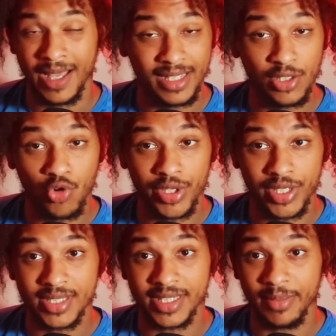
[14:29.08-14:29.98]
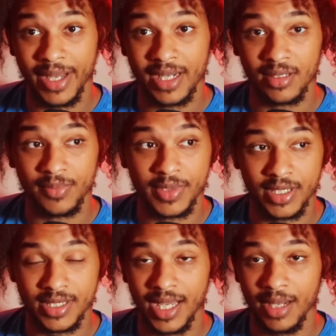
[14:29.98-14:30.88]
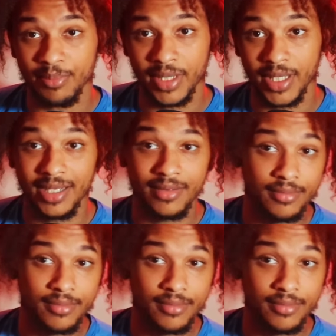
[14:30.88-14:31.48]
I think Cory does get back up to the top, but